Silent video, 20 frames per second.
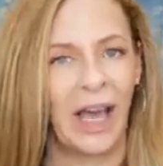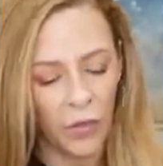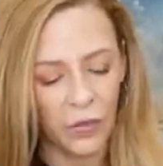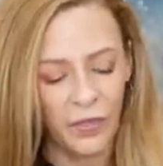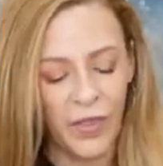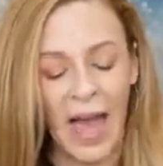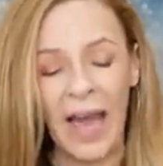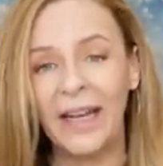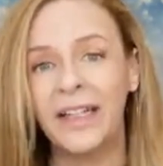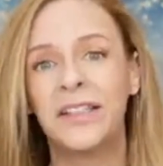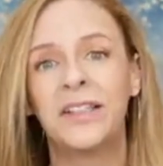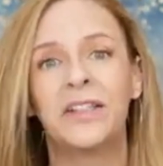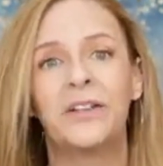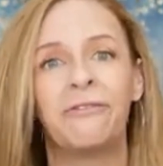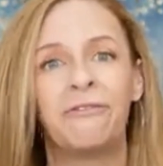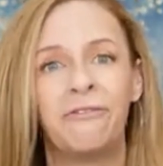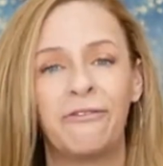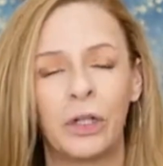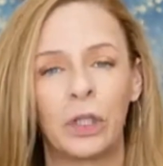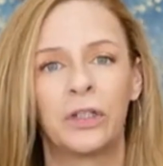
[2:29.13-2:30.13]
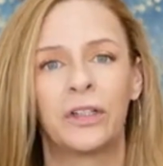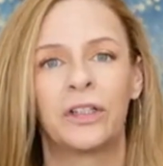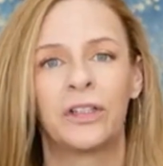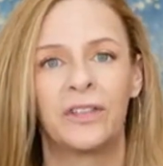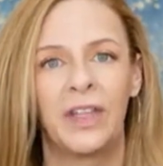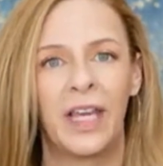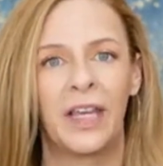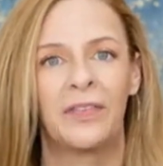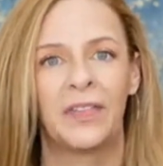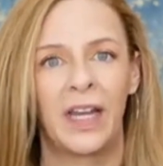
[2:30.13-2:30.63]
That is the first
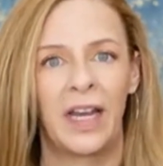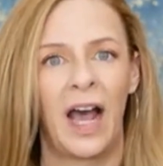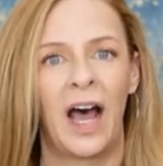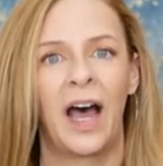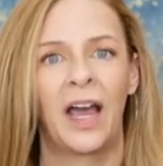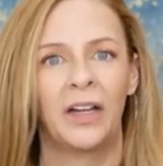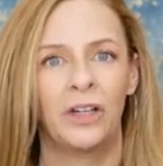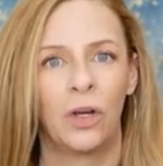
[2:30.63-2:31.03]
thing that I